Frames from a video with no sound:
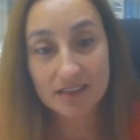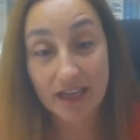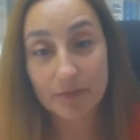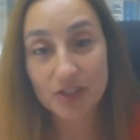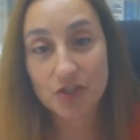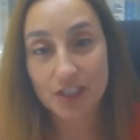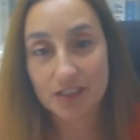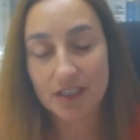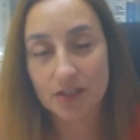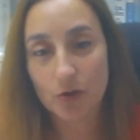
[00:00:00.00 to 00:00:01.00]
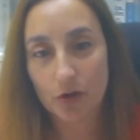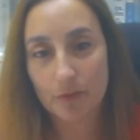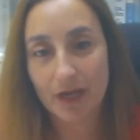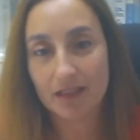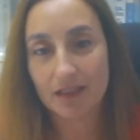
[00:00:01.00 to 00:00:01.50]
damaging the
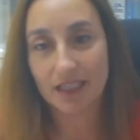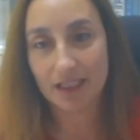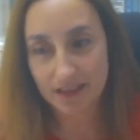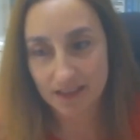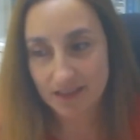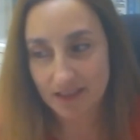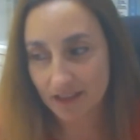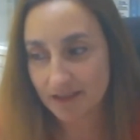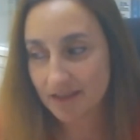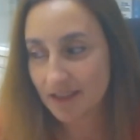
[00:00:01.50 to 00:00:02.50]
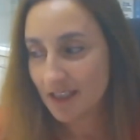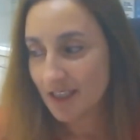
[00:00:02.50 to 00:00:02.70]
normal healthy cells.